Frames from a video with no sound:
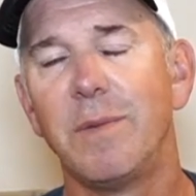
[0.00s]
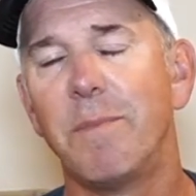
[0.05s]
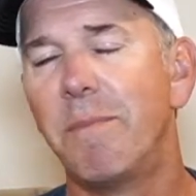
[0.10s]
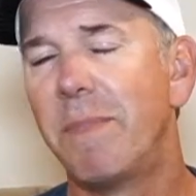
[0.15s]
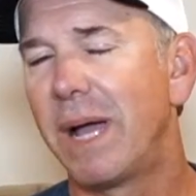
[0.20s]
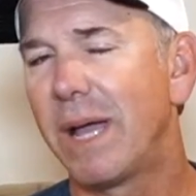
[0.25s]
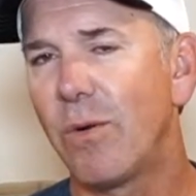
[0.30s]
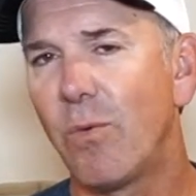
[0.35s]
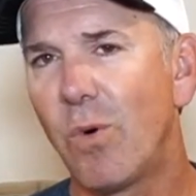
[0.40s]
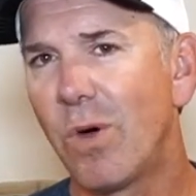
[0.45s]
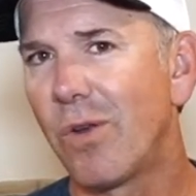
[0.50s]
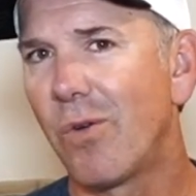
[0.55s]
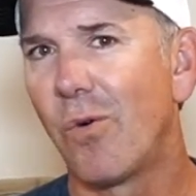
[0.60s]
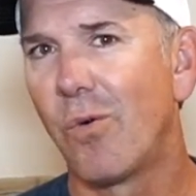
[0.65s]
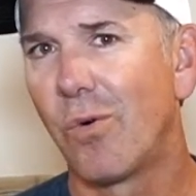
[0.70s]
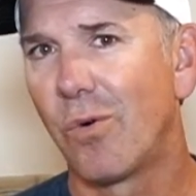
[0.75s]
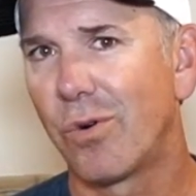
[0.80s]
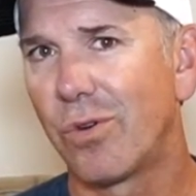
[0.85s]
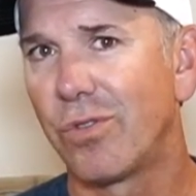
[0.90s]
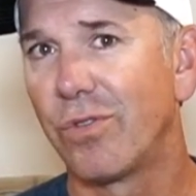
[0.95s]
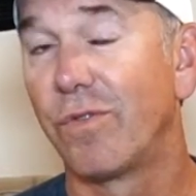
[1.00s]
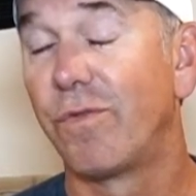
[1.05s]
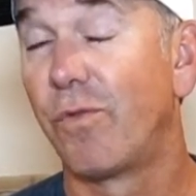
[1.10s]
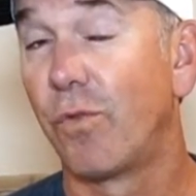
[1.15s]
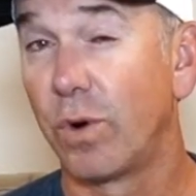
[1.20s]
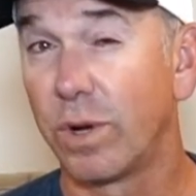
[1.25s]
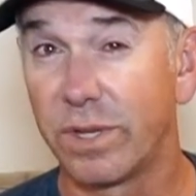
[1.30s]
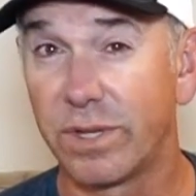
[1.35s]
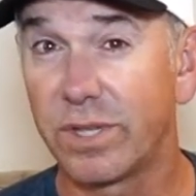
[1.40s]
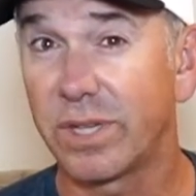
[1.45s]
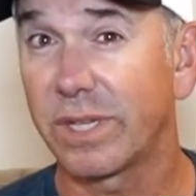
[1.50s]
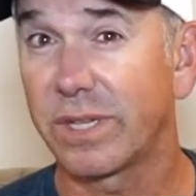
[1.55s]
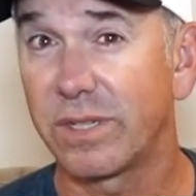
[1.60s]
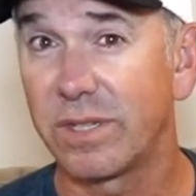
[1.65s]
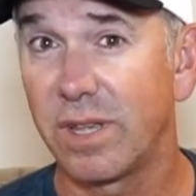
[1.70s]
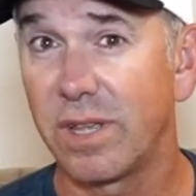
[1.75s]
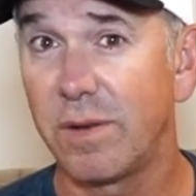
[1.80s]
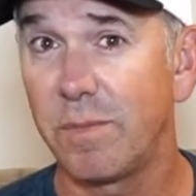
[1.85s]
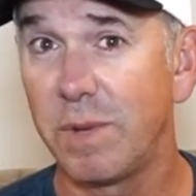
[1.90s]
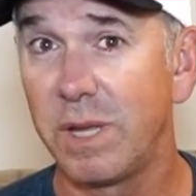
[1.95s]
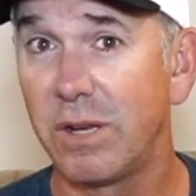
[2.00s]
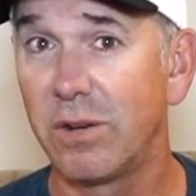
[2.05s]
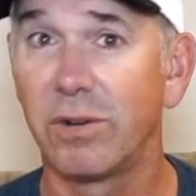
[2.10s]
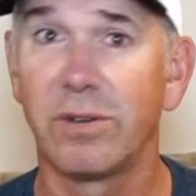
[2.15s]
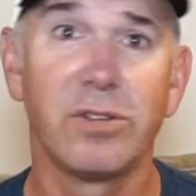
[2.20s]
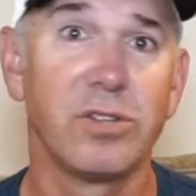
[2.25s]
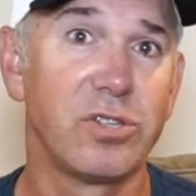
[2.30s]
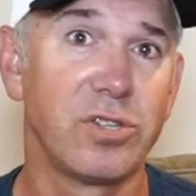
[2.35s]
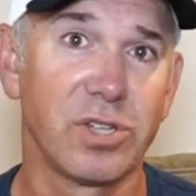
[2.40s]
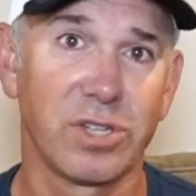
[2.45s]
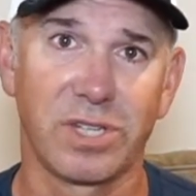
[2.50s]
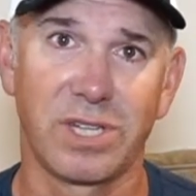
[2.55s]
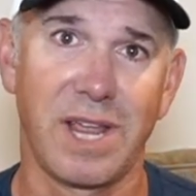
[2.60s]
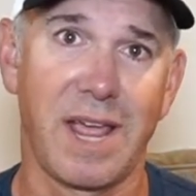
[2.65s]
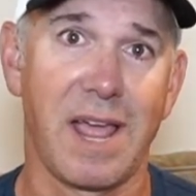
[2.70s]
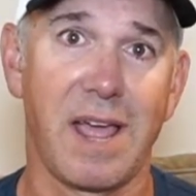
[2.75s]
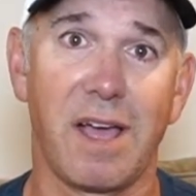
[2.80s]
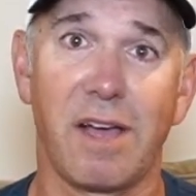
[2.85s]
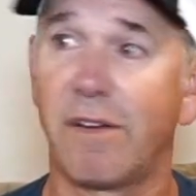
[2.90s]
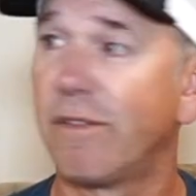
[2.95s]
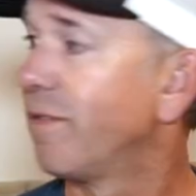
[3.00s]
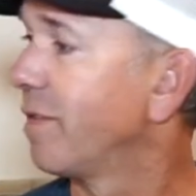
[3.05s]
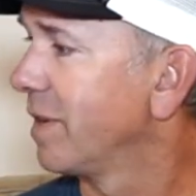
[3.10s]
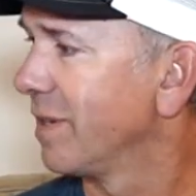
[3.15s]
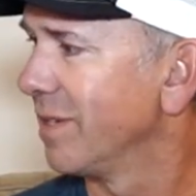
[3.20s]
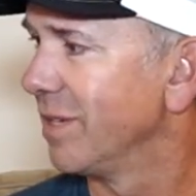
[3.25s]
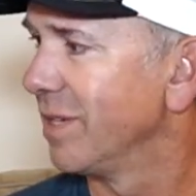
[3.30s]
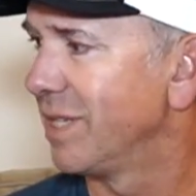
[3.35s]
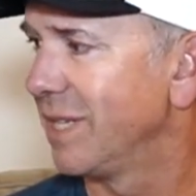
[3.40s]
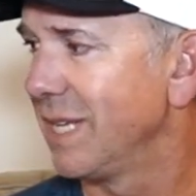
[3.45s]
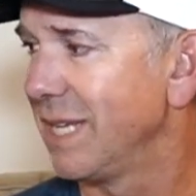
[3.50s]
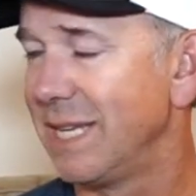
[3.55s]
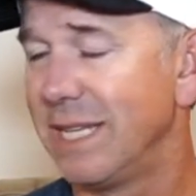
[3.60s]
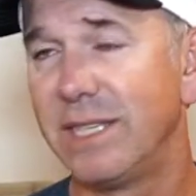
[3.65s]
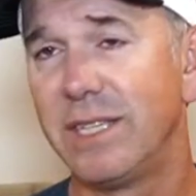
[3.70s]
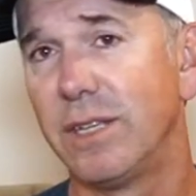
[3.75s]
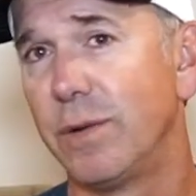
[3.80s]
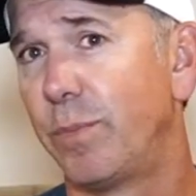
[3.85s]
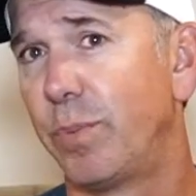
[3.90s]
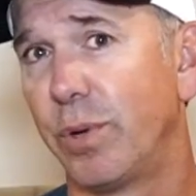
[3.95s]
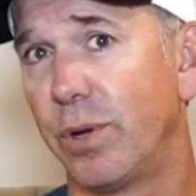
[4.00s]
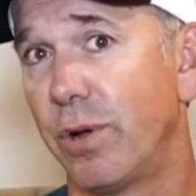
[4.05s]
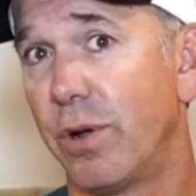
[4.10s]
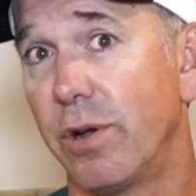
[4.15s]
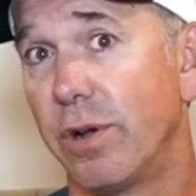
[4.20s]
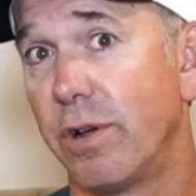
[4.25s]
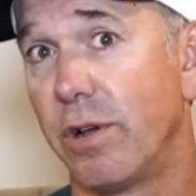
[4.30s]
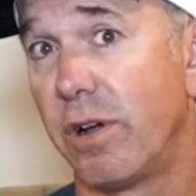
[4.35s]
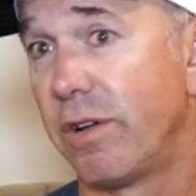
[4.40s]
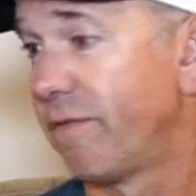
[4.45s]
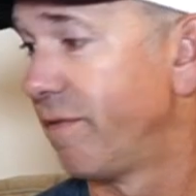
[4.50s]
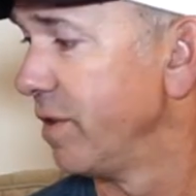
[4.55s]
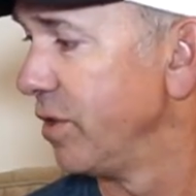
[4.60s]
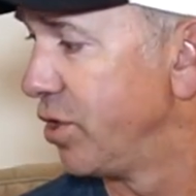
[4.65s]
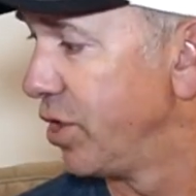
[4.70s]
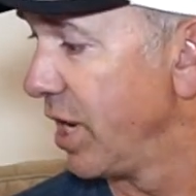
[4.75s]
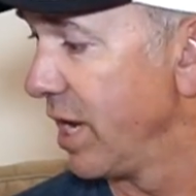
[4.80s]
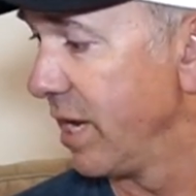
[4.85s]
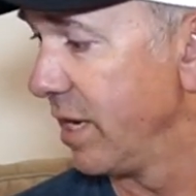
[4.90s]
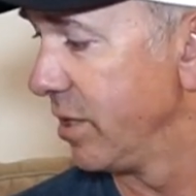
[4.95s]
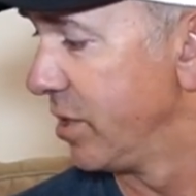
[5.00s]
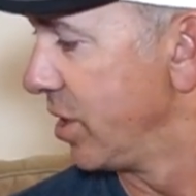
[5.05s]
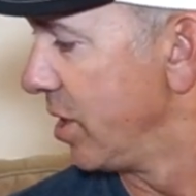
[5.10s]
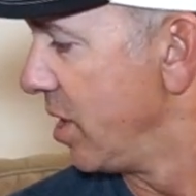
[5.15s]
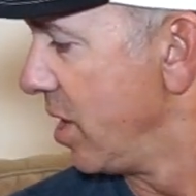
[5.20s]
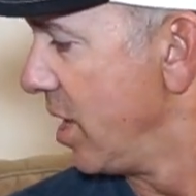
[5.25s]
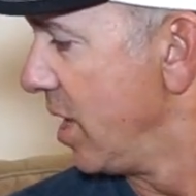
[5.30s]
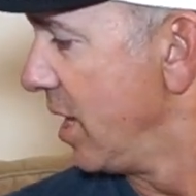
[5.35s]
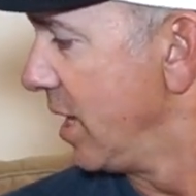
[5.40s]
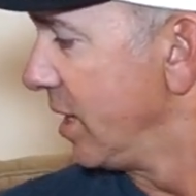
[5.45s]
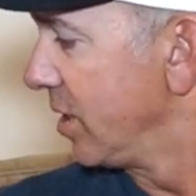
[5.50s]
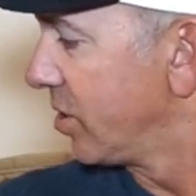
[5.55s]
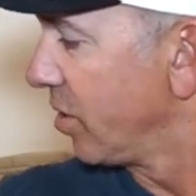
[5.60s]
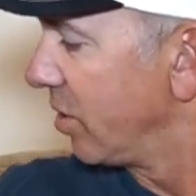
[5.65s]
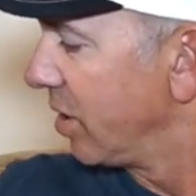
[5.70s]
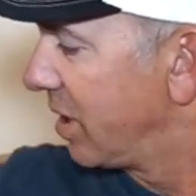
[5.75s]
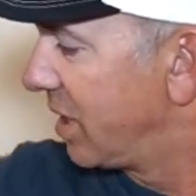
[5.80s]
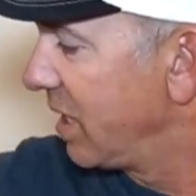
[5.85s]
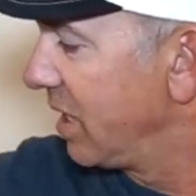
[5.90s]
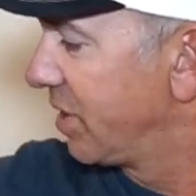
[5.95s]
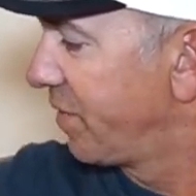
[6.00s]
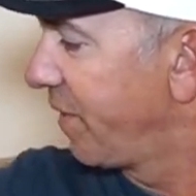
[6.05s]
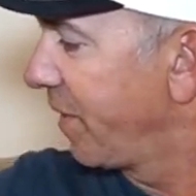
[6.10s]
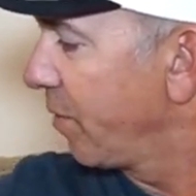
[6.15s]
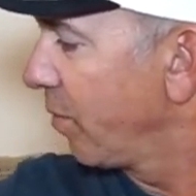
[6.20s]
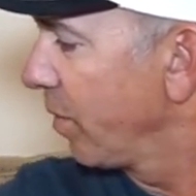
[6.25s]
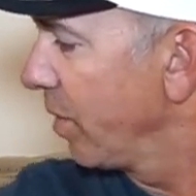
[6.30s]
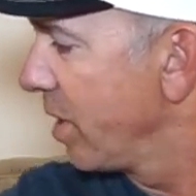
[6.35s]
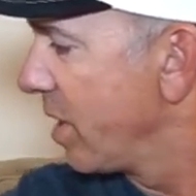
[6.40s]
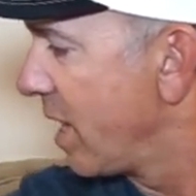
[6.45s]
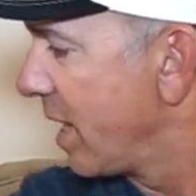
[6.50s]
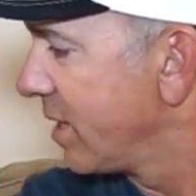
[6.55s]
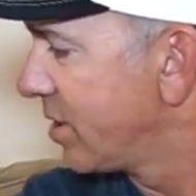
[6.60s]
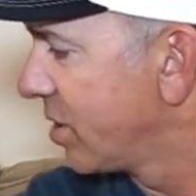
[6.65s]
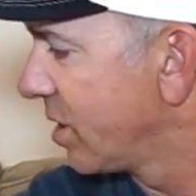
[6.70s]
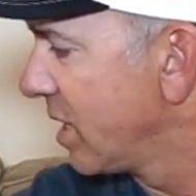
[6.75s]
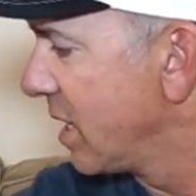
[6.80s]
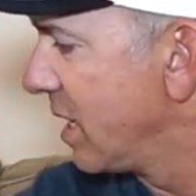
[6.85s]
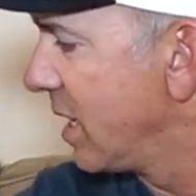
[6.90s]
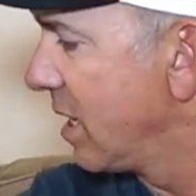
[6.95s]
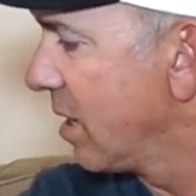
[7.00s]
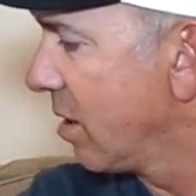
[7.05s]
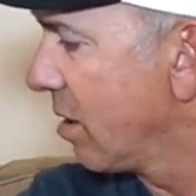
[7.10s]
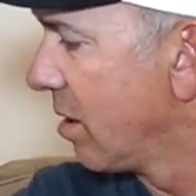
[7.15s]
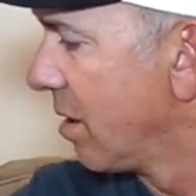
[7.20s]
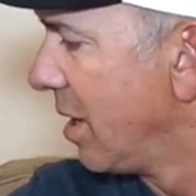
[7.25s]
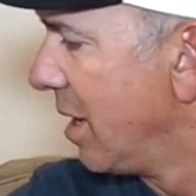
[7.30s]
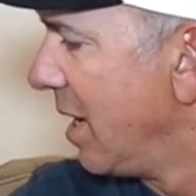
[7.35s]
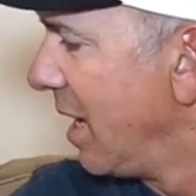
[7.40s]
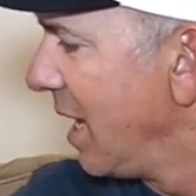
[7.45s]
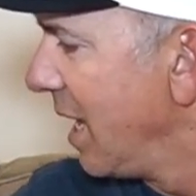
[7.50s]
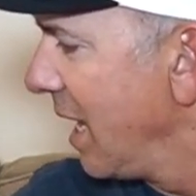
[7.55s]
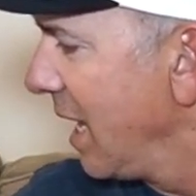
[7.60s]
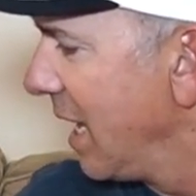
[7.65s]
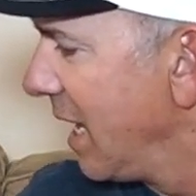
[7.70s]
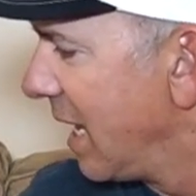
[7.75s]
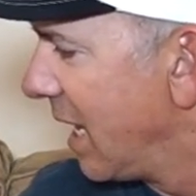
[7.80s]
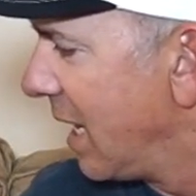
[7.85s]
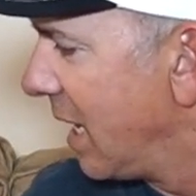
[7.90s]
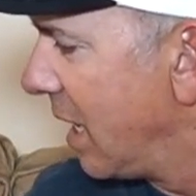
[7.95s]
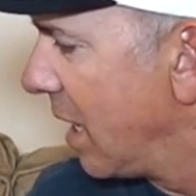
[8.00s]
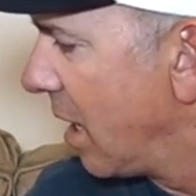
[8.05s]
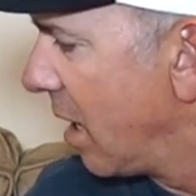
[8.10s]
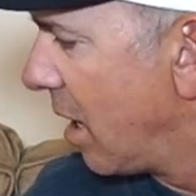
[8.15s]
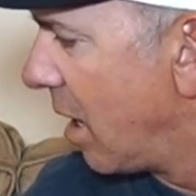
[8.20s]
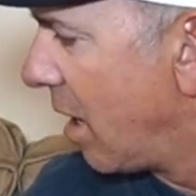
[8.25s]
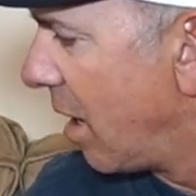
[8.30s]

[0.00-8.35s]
you might want to order the 46 centimeter just to have, because it's easy to put on and off and change. So these fit really nicely in here, and